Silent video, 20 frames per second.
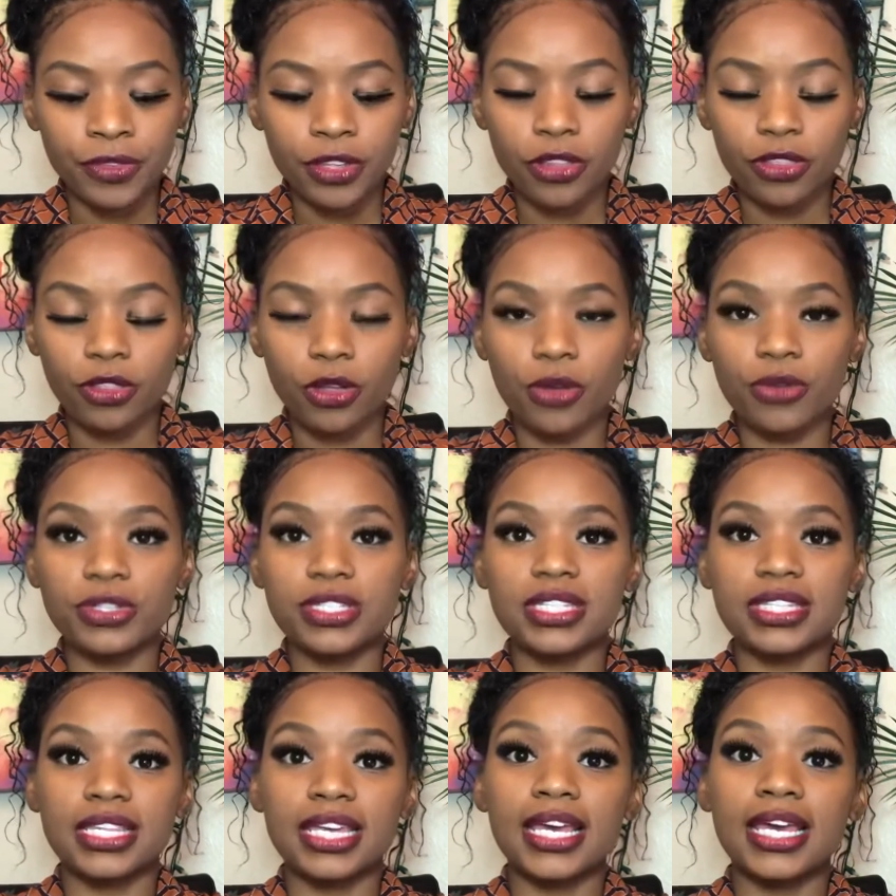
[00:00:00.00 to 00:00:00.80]
Those
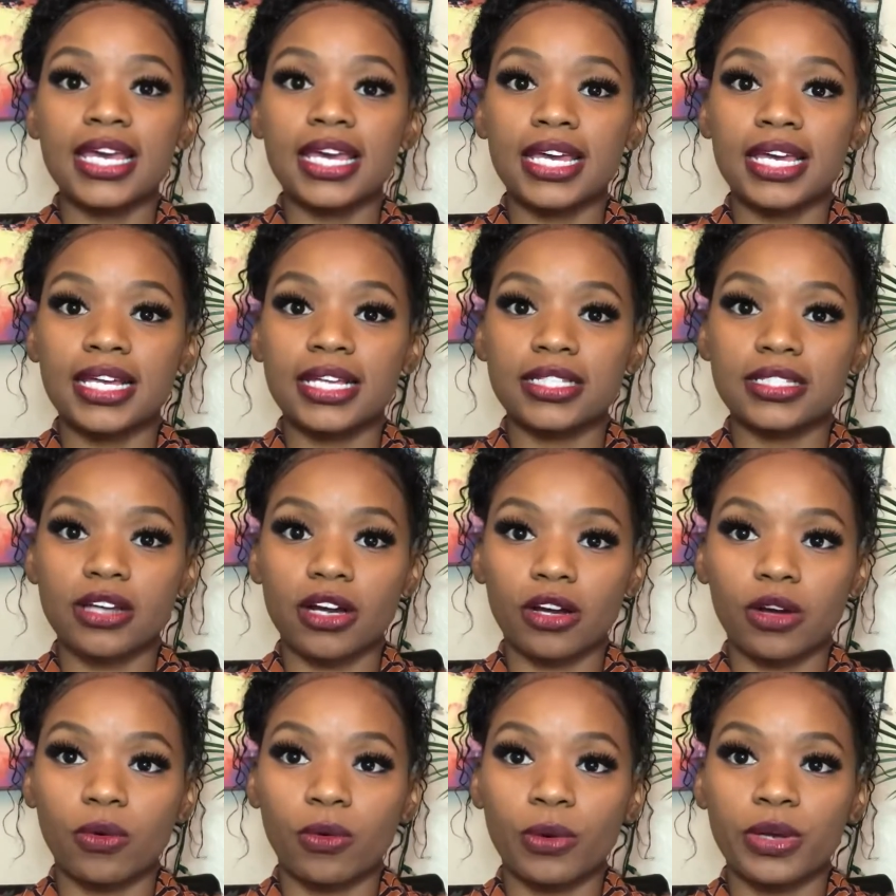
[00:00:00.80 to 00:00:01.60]
things are
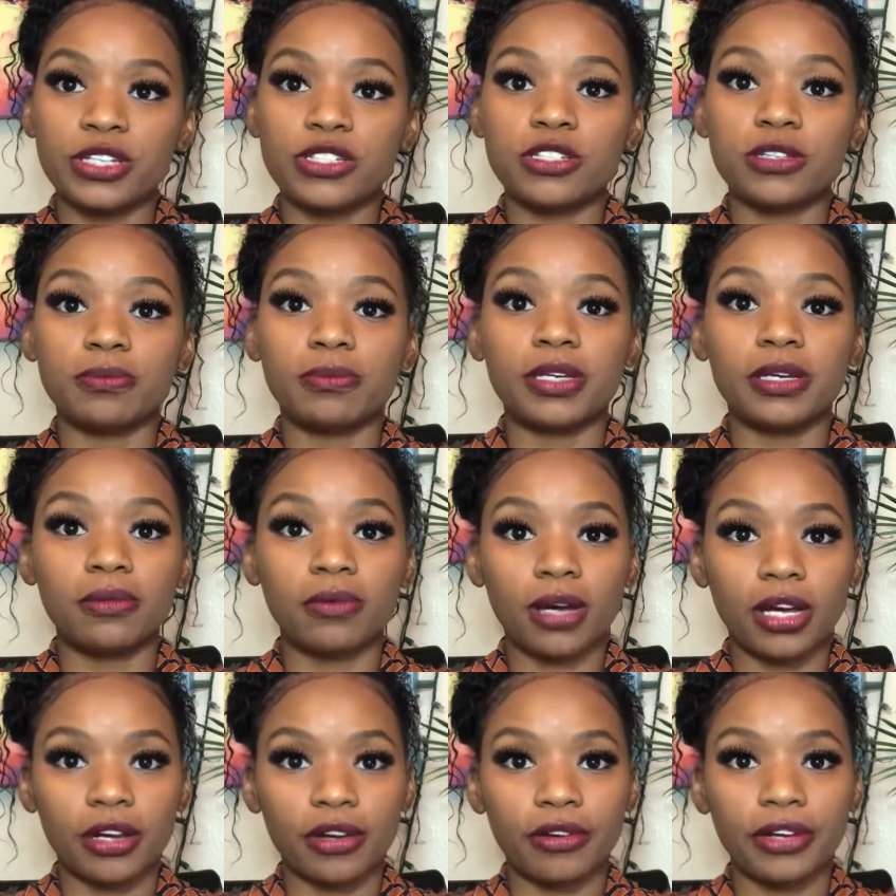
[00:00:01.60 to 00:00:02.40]
going to be
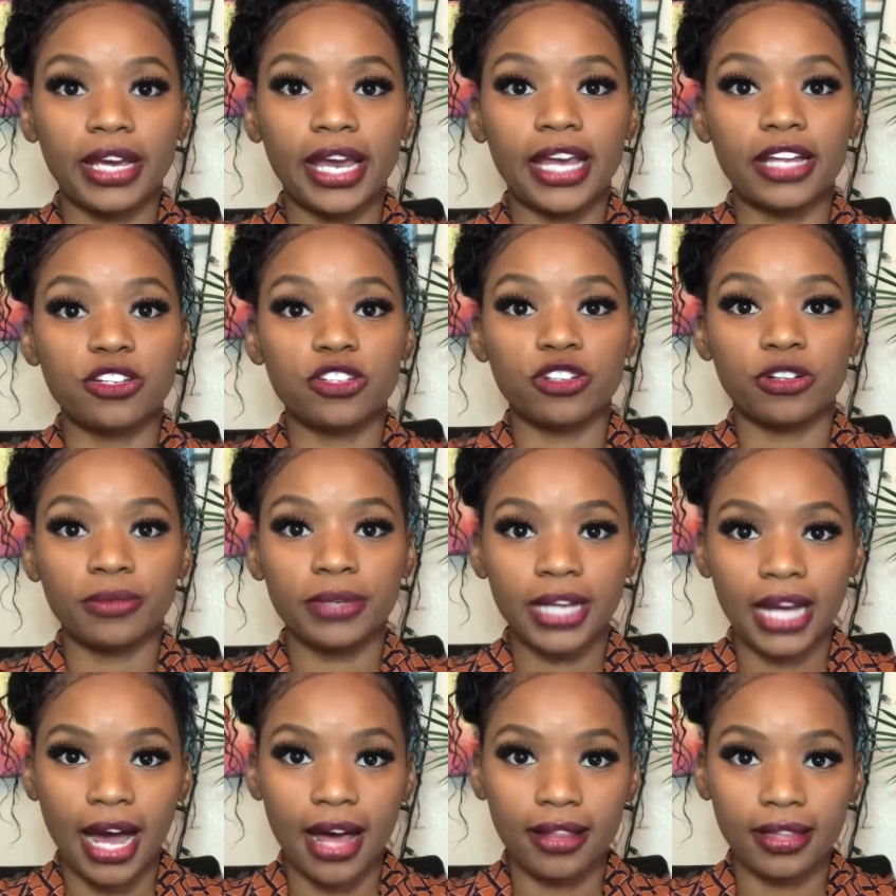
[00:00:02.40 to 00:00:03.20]
what creates your
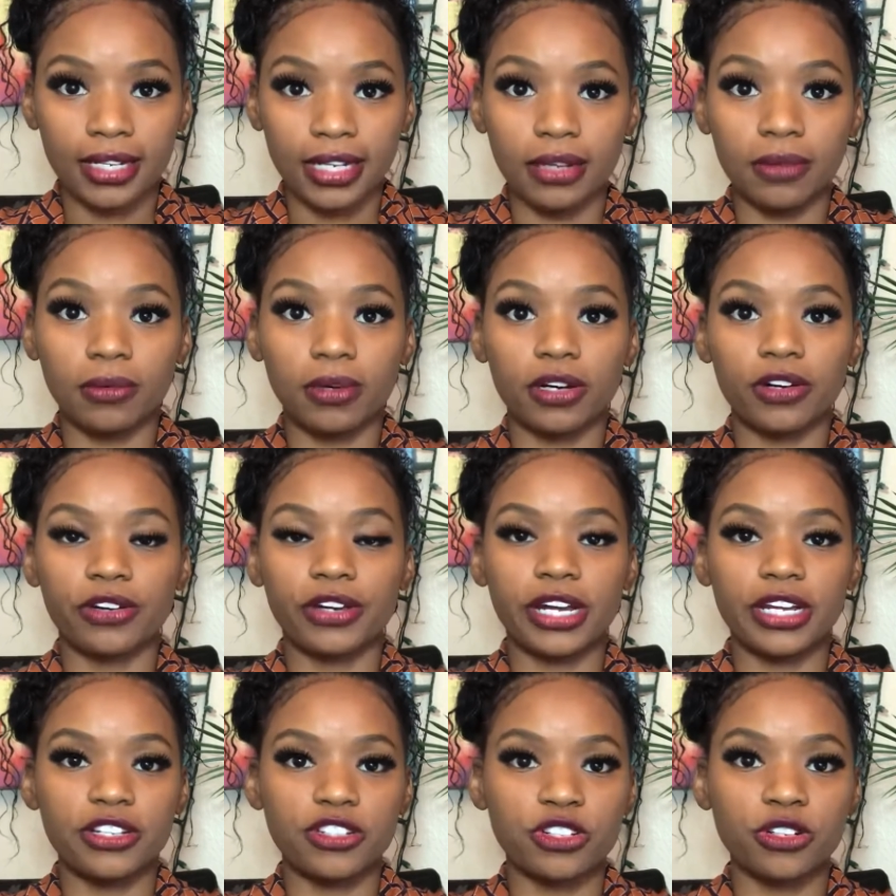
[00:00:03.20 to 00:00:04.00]
reality, what
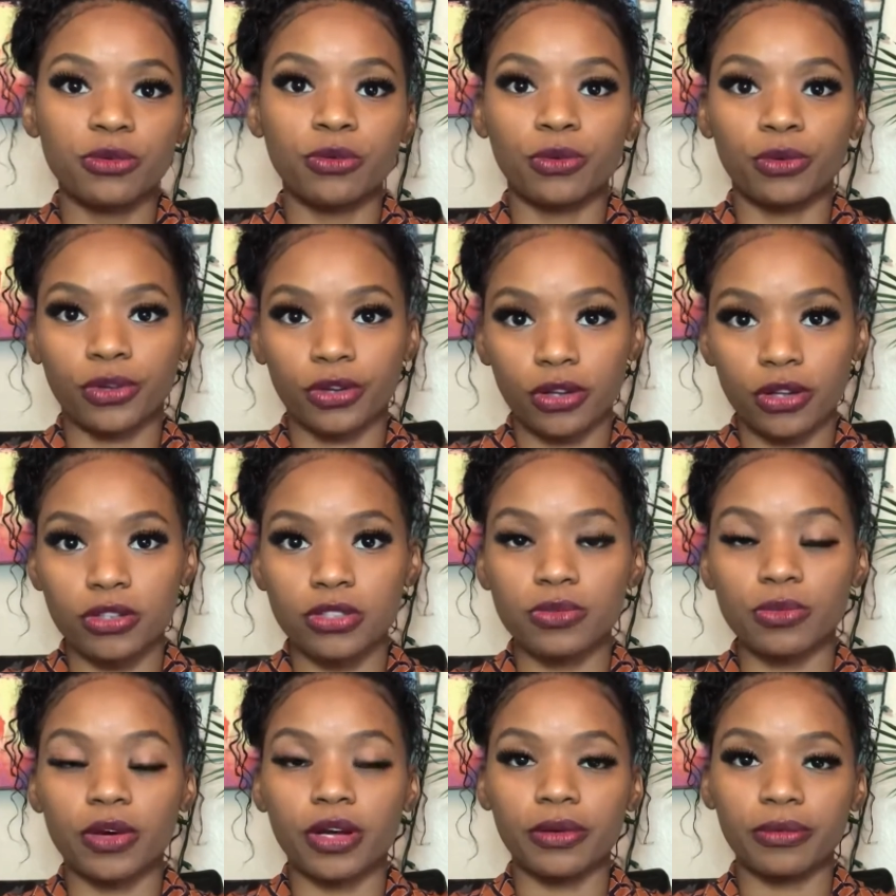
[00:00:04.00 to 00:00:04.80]
creates your world,
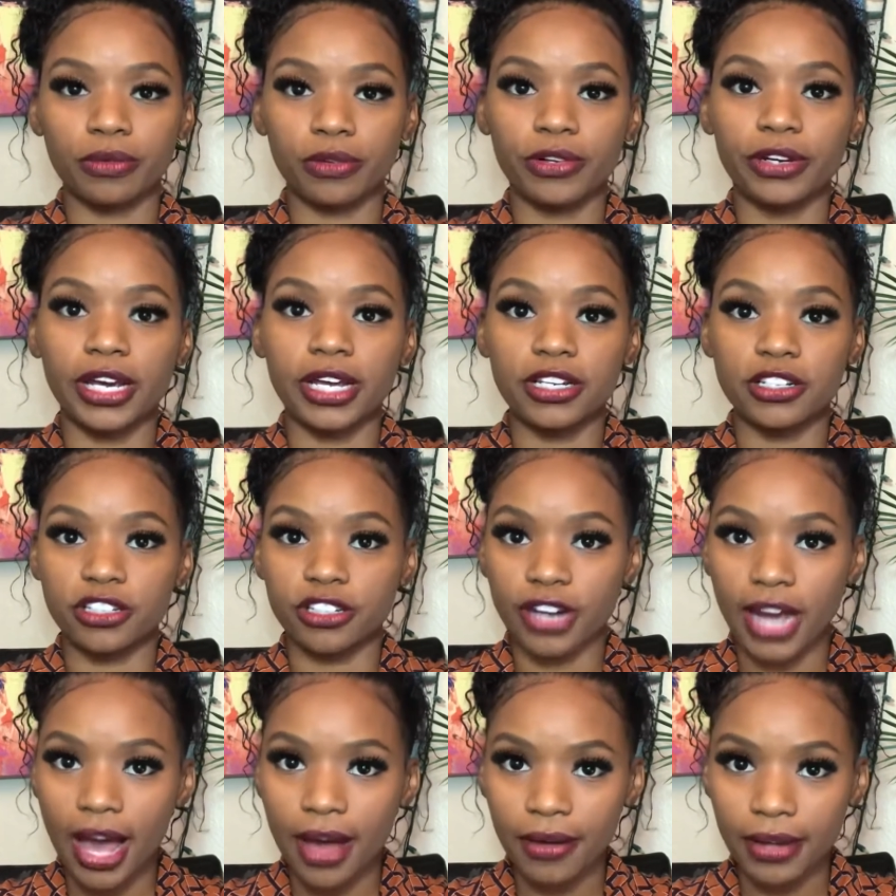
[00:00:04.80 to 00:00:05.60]
what creates
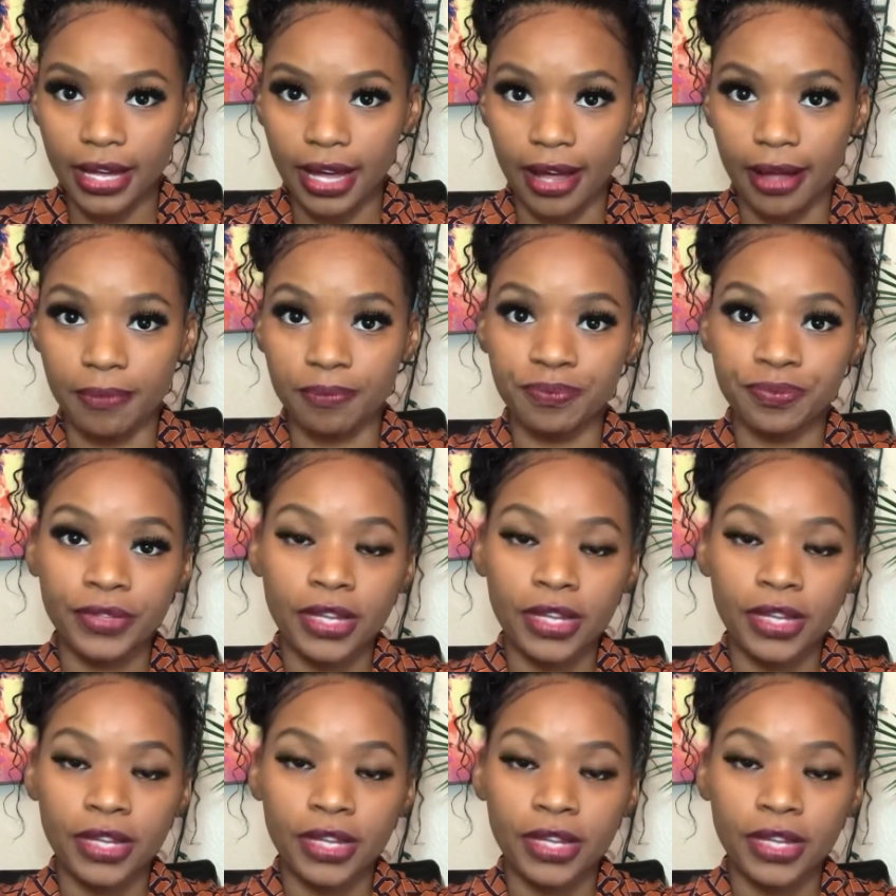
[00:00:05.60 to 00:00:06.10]
your outcome.